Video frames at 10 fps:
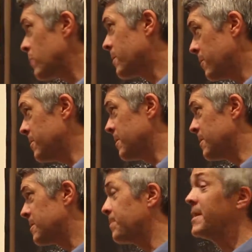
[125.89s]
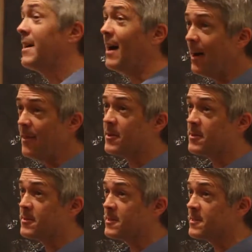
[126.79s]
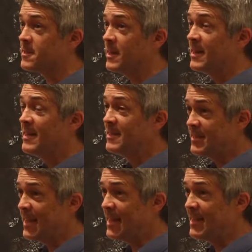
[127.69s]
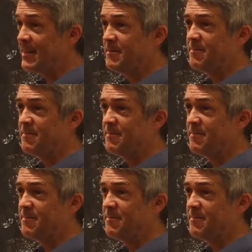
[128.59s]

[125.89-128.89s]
goodness. But others said,